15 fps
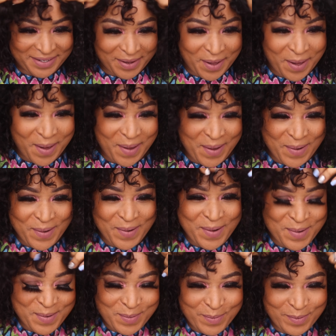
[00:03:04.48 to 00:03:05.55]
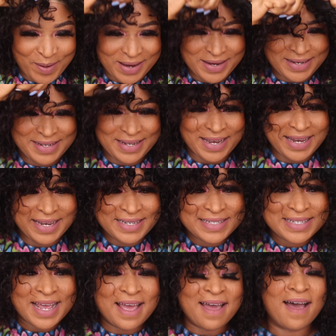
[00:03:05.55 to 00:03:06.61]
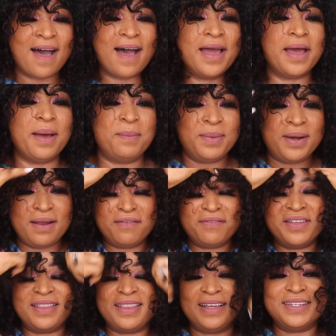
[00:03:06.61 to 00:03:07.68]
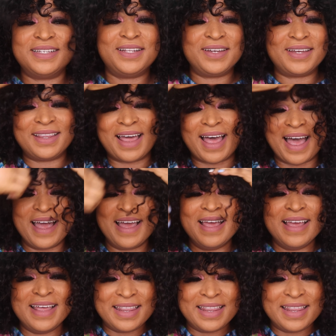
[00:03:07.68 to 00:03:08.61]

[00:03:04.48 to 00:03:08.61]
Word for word: go oh my days i am loving this look at that